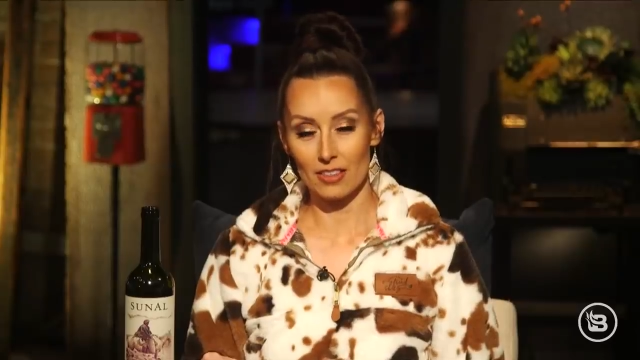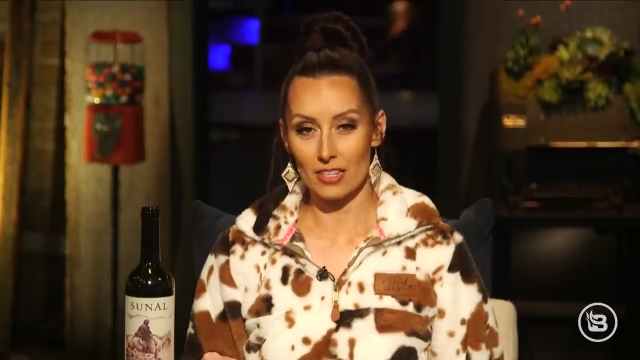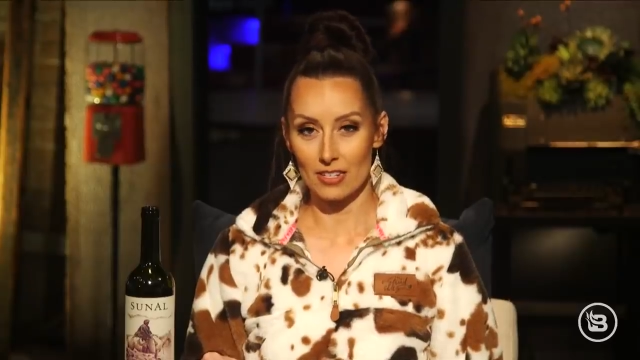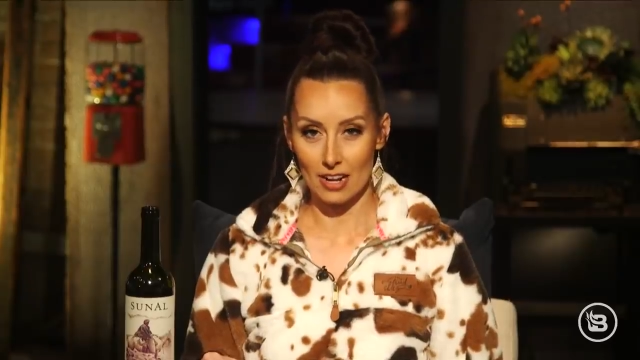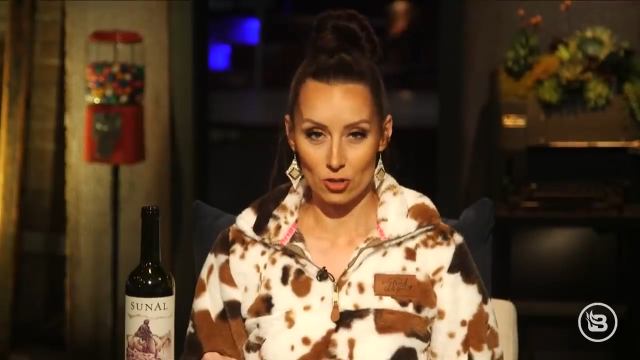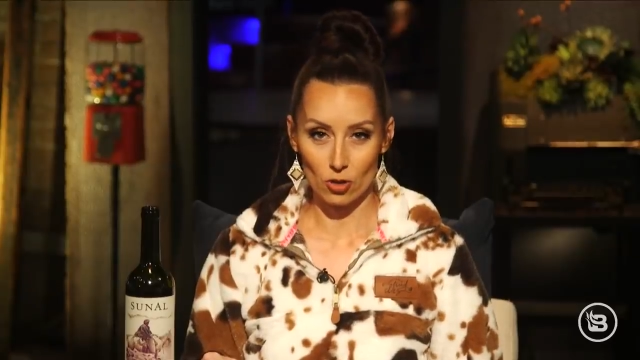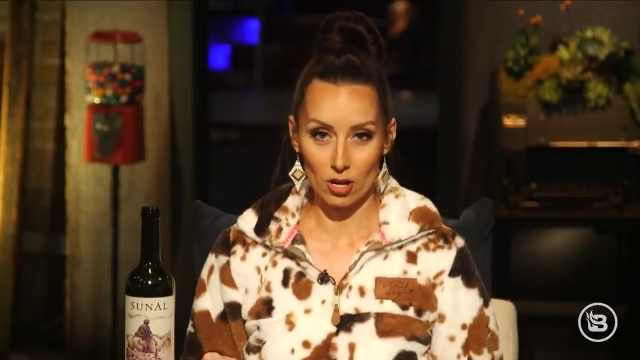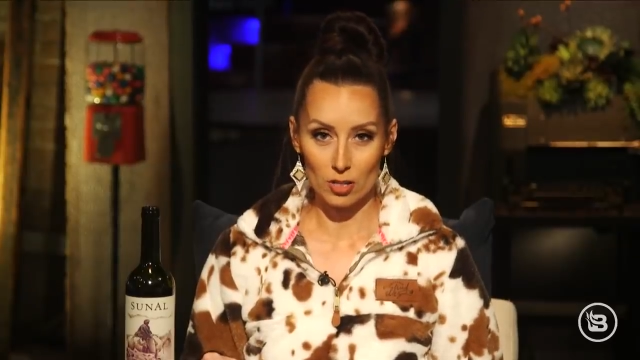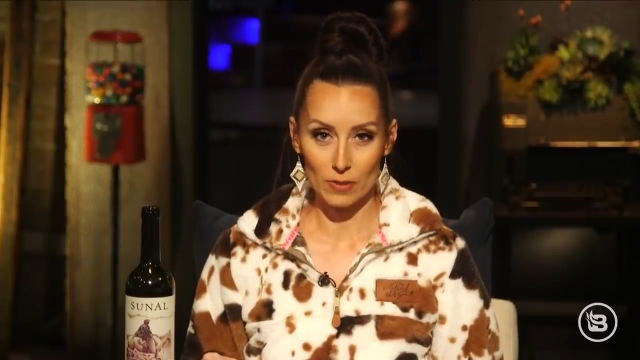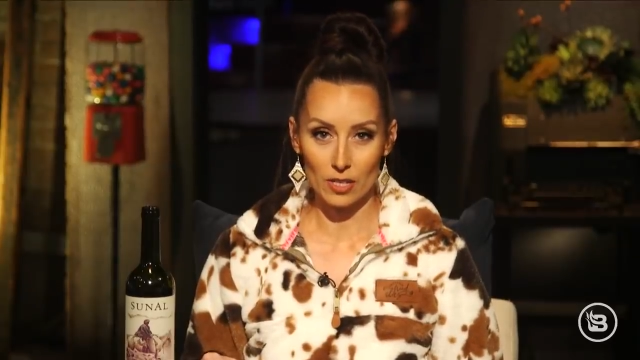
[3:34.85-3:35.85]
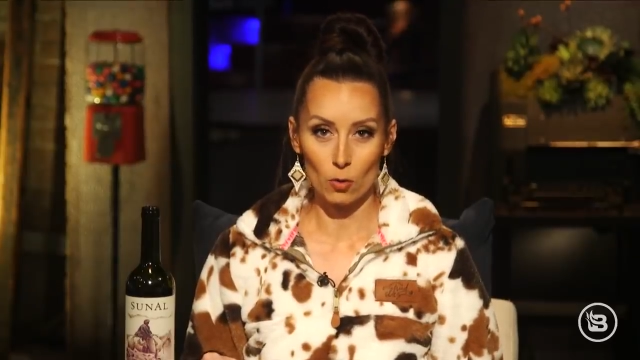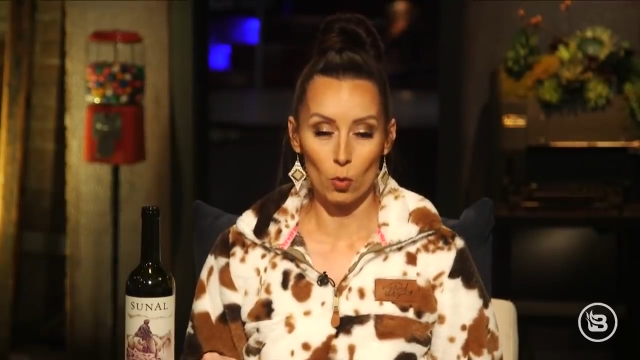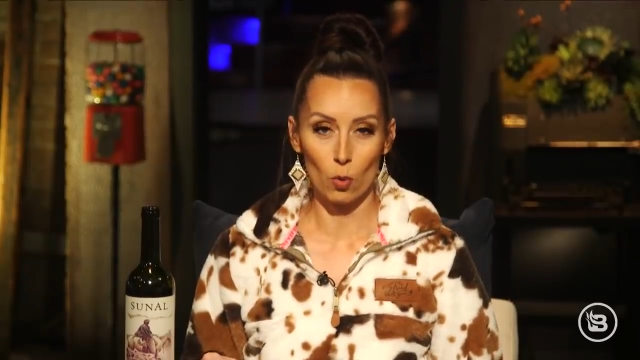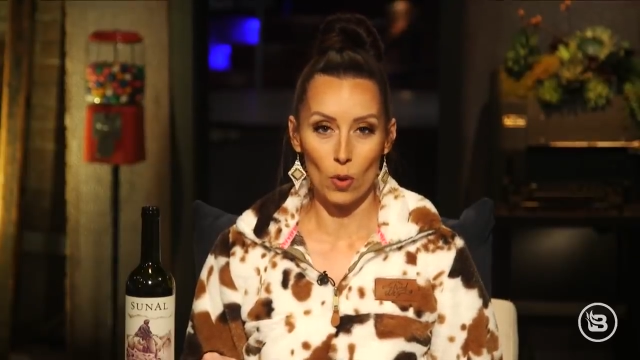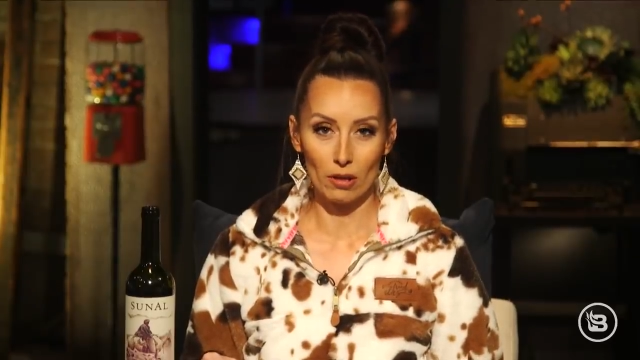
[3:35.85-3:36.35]
these National Guardsmen
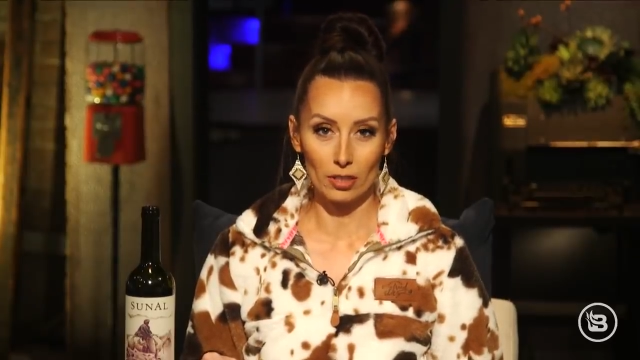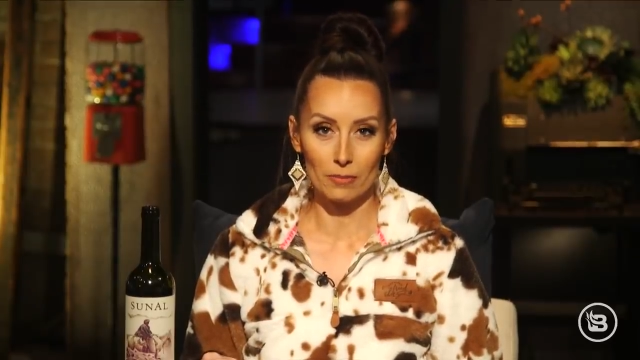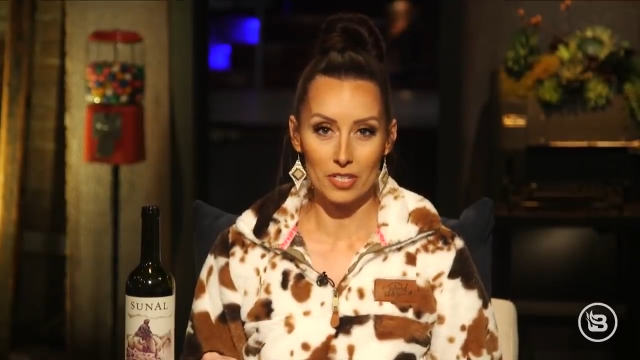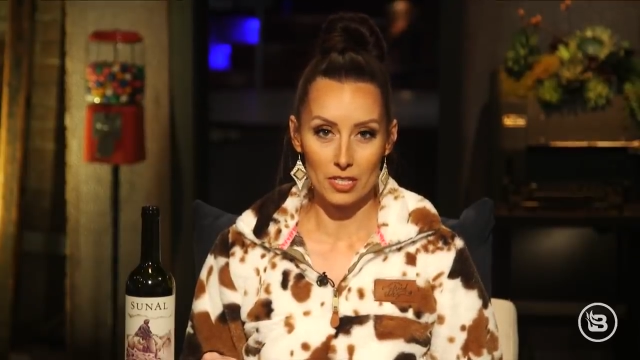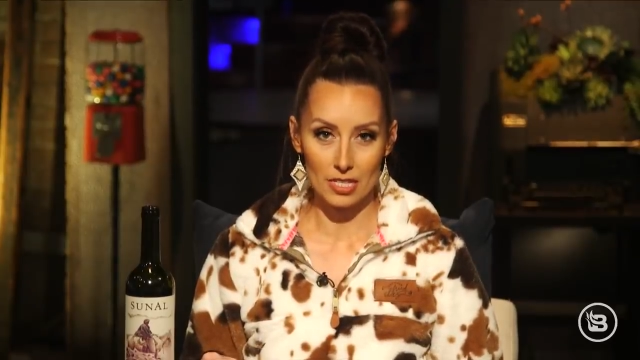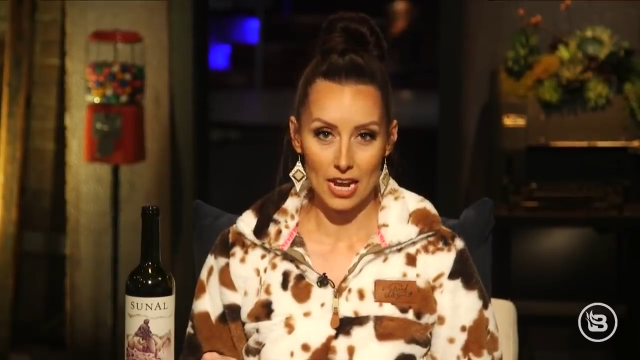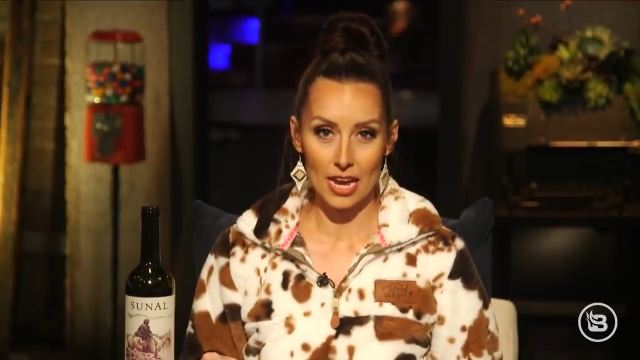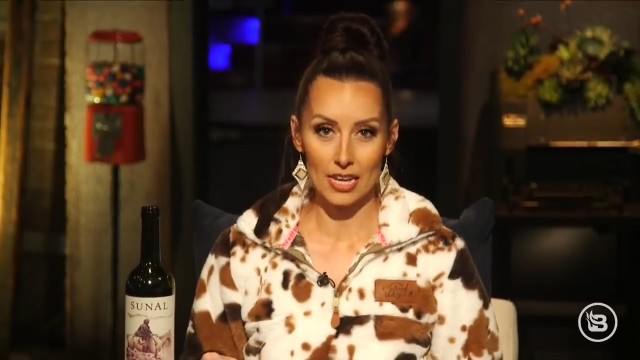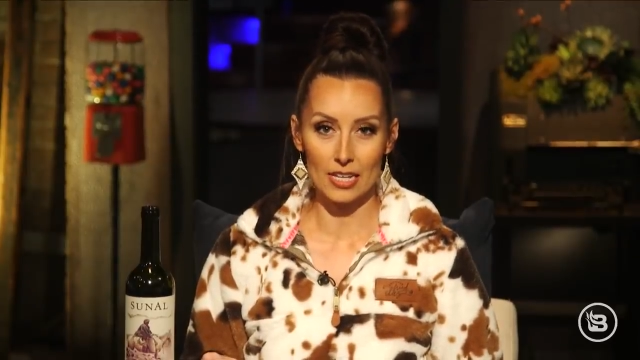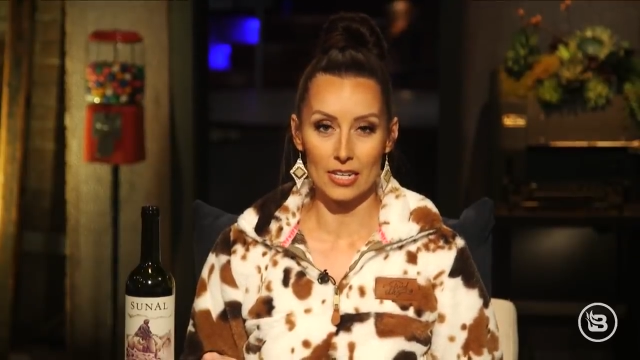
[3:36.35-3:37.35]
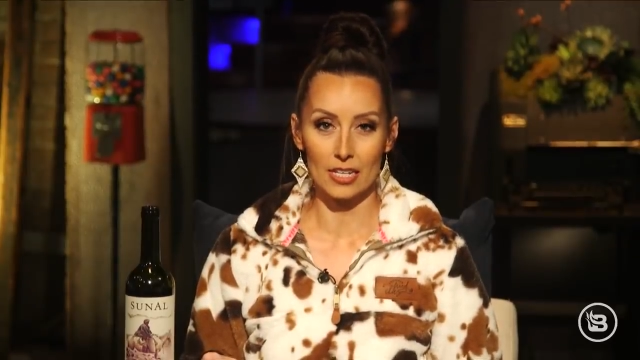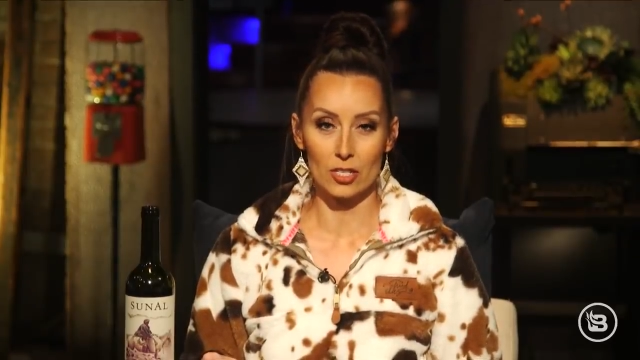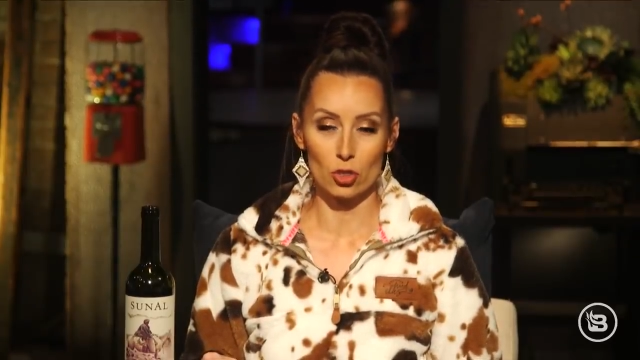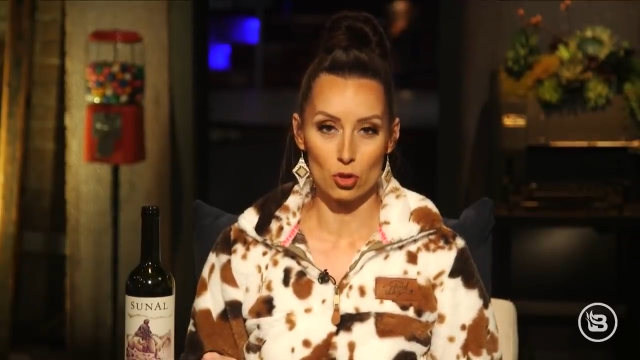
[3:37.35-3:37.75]
were welcome to stay in his